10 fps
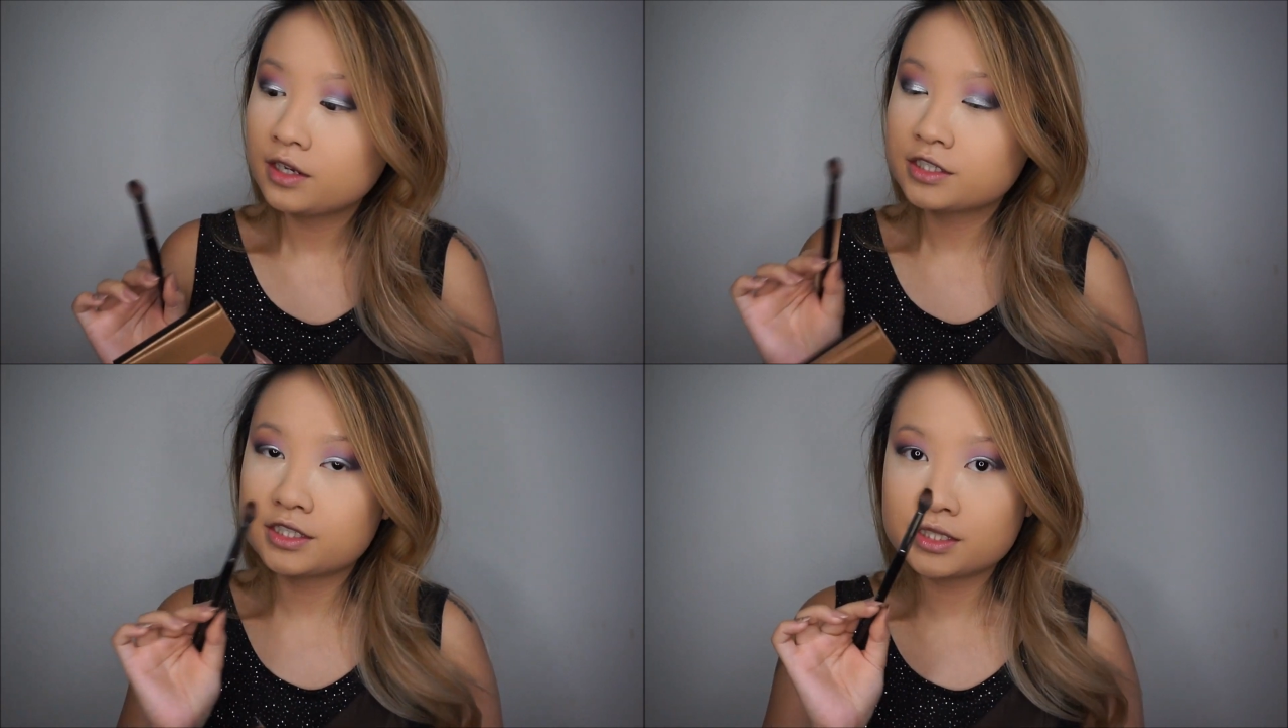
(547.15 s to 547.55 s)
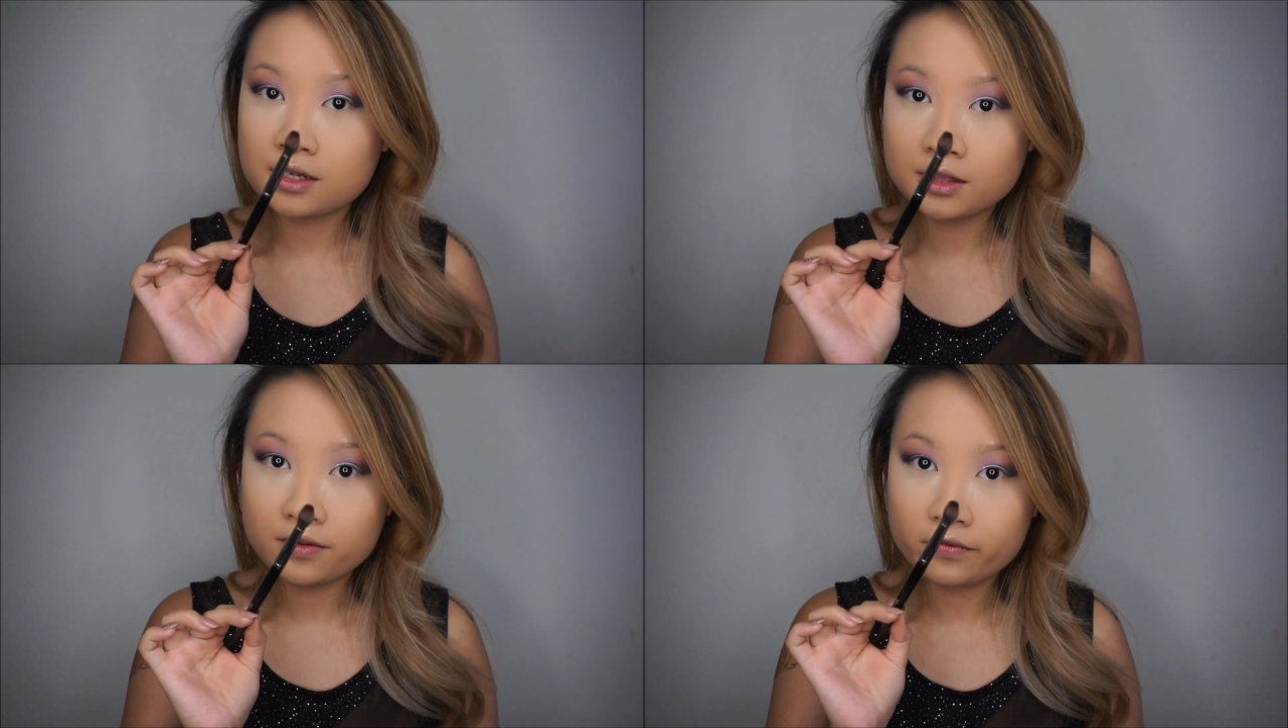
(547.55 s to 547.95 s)
just
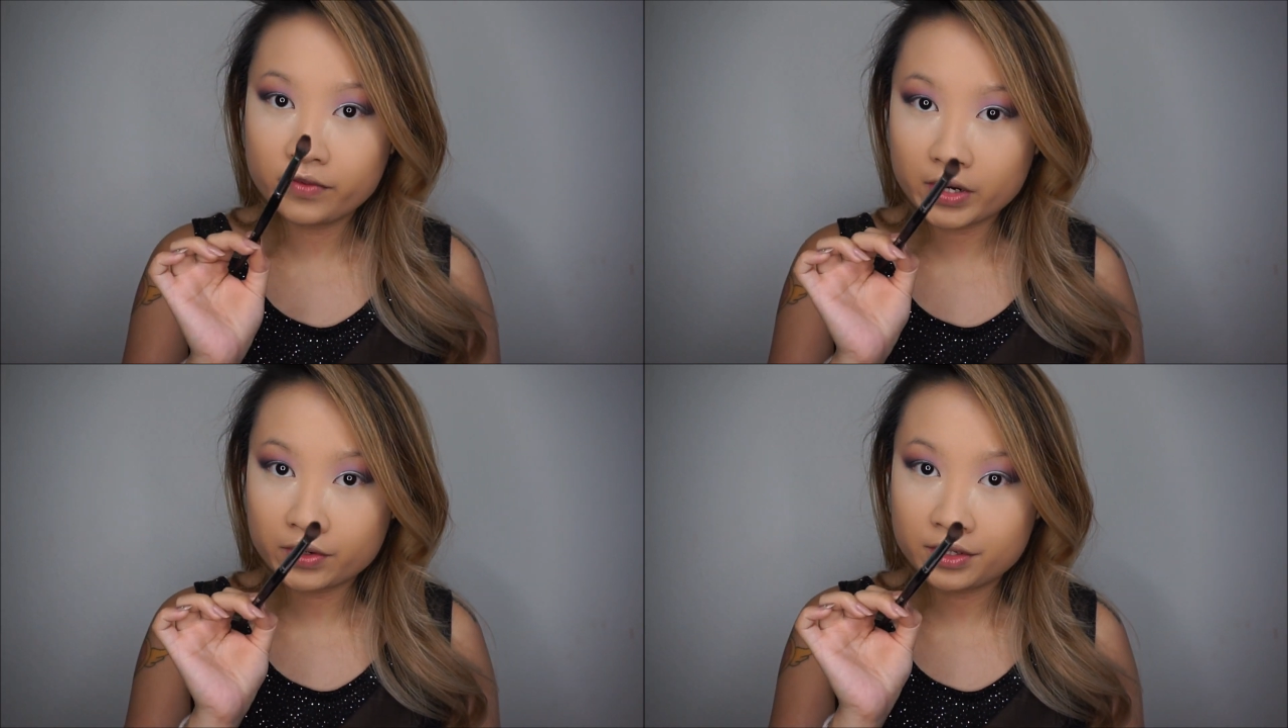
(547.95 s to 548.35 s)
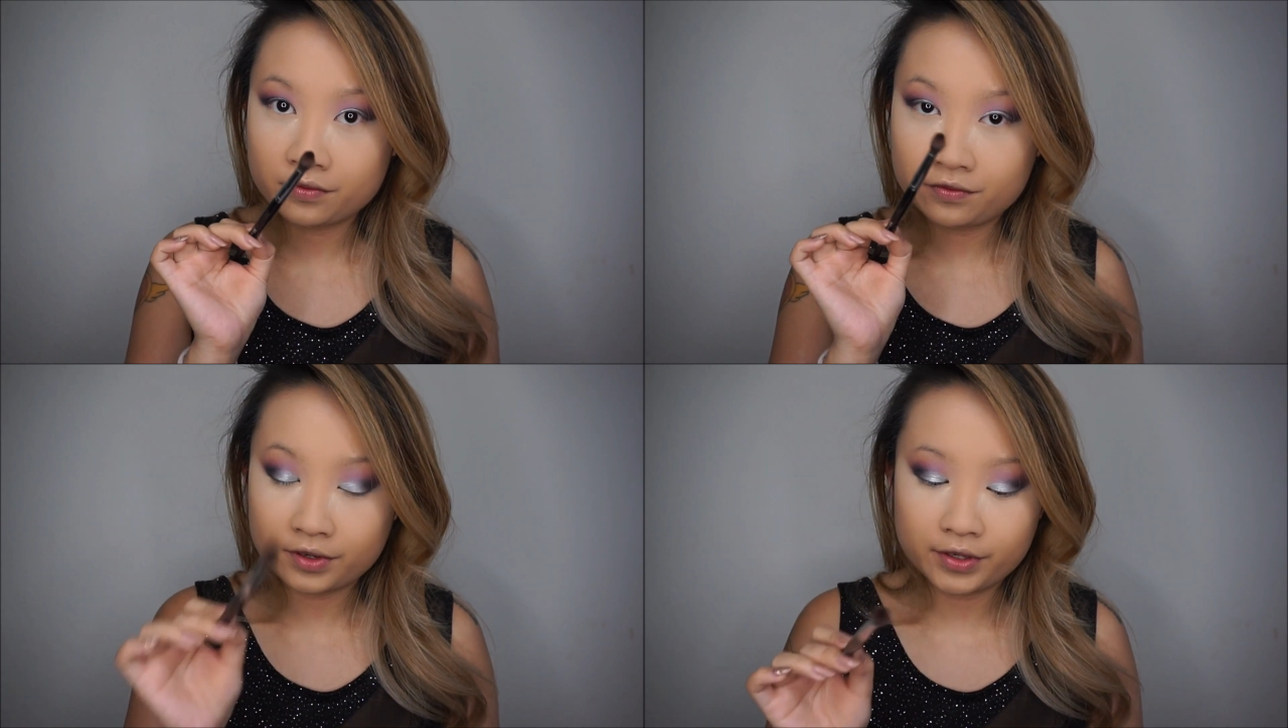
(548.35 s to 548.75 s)
on the
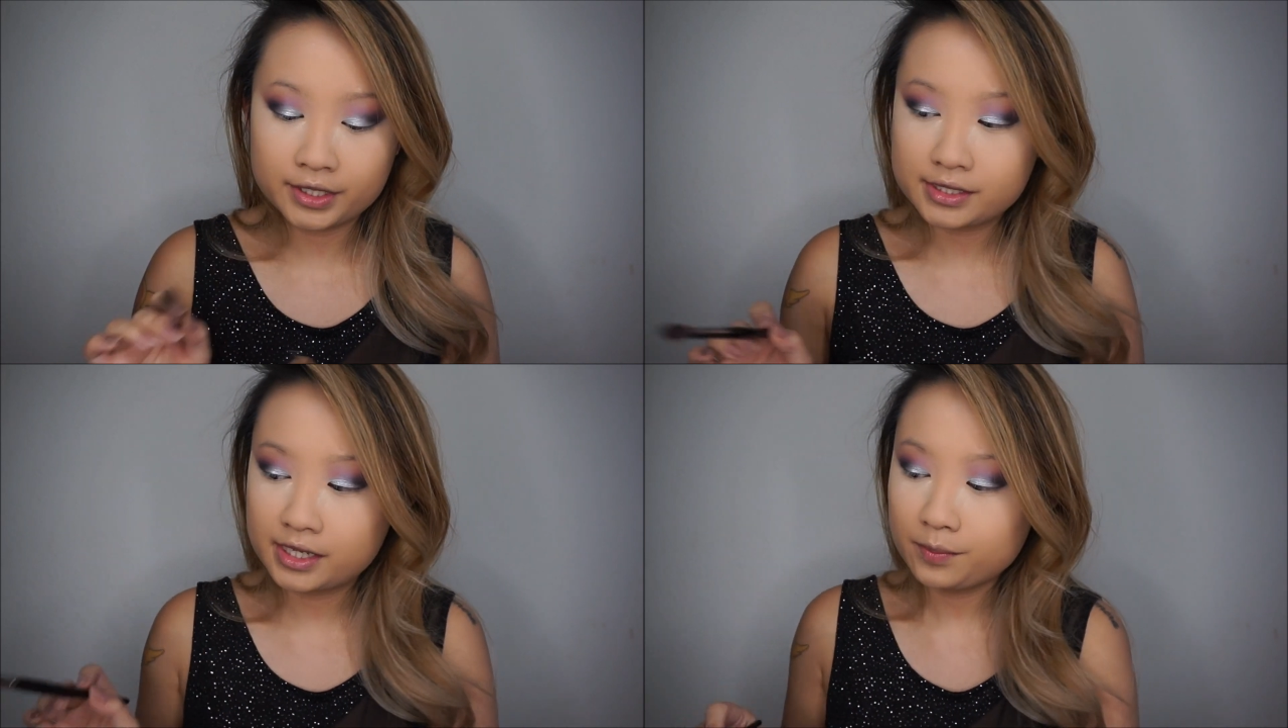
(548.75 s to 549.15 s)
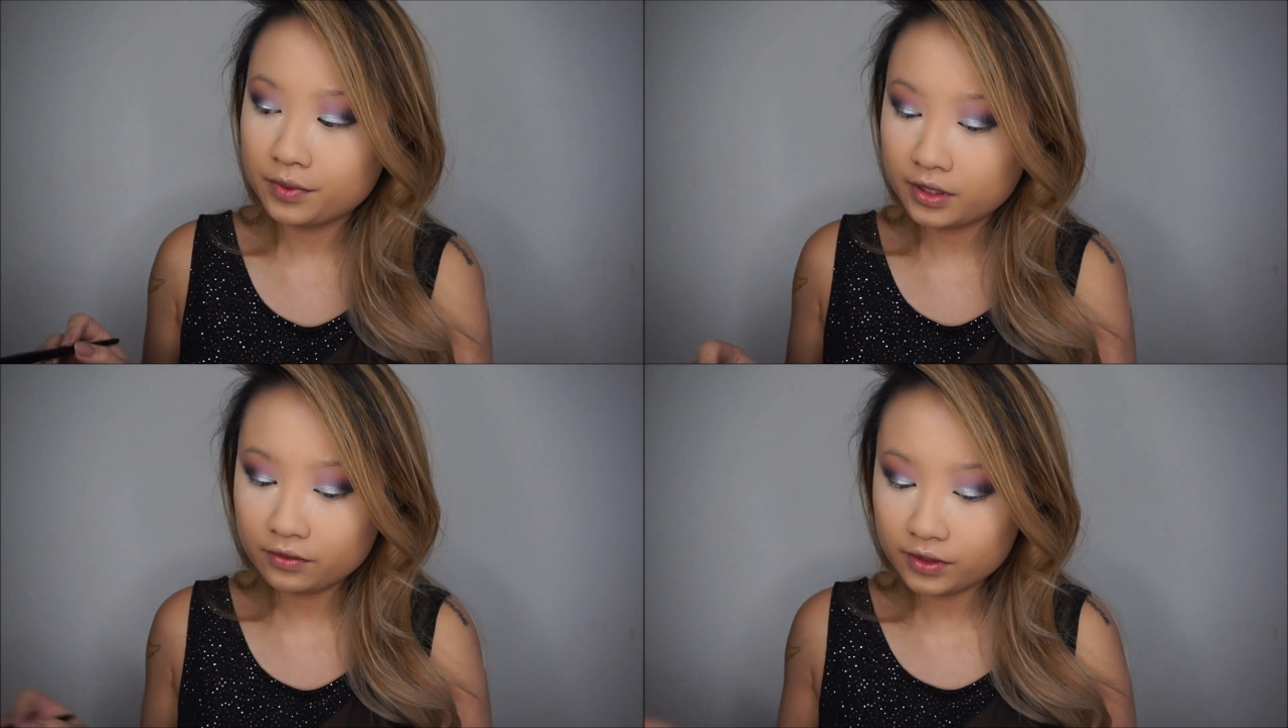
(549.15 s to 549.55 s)
very tip
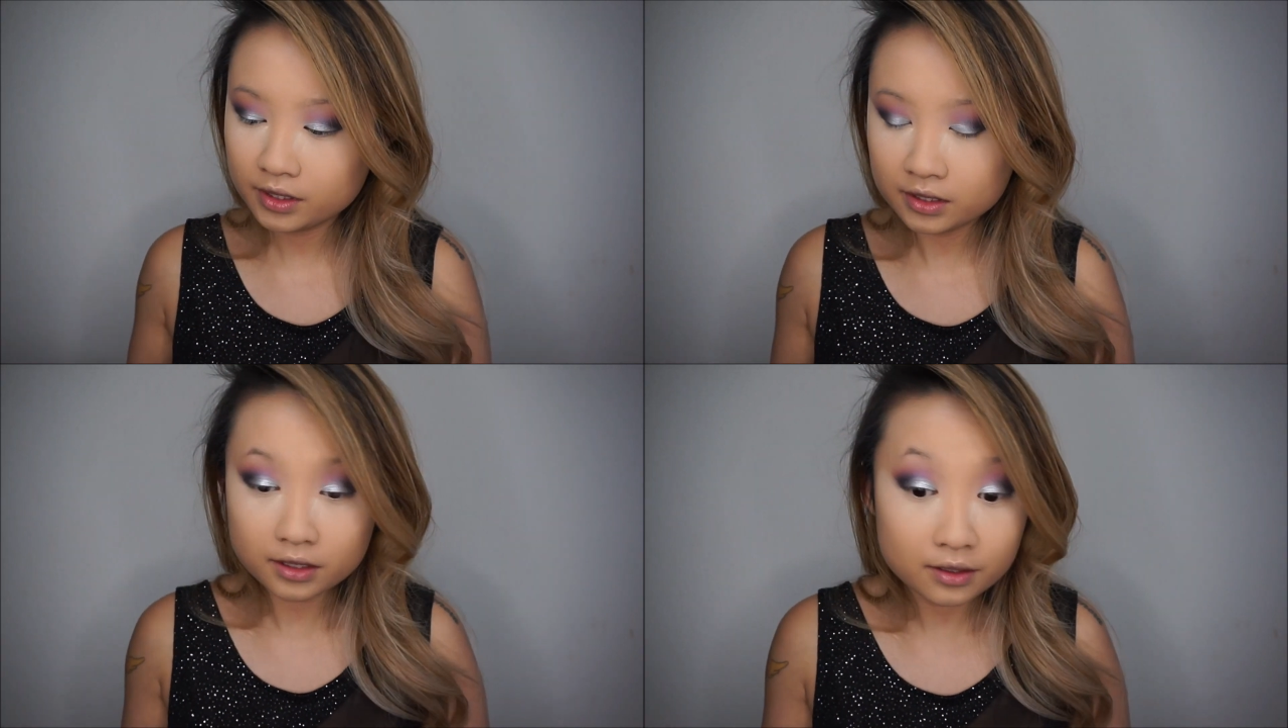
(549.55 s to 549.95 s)
of it,